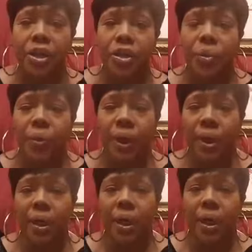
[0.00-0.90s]

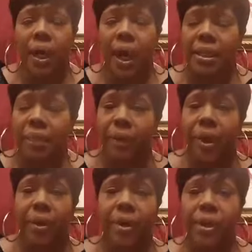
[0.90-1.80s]
doing as a
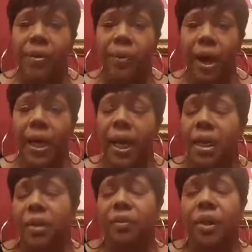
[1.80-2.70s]
parent, right?
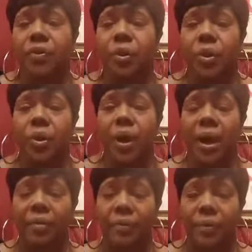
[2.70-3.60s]
And even if you don't
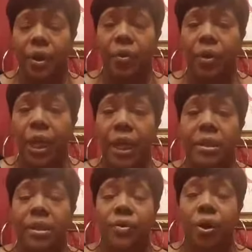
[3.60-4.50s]
have, you know,
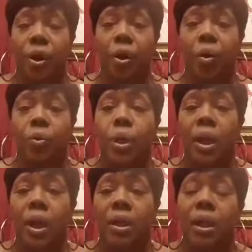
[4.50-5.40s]
kids of your own,
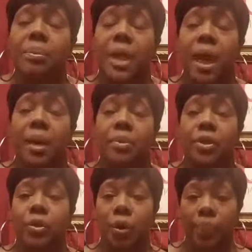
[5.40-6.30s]
sometimes
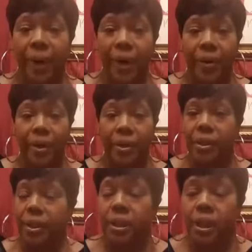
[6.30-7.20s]
you are parents
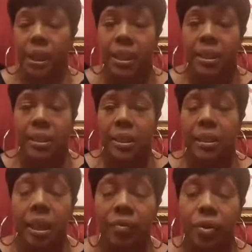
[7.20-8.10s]
to nieces and
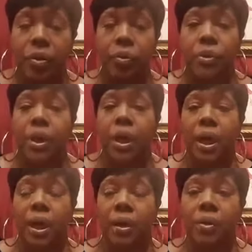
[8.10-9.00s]
nephews
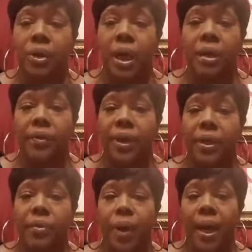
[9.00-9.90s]
and those kind of
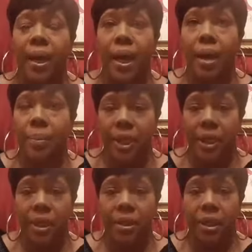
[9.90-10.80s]
things, right?
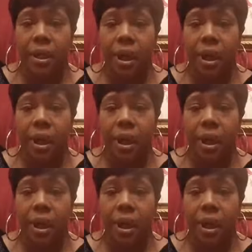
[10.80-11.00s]
Because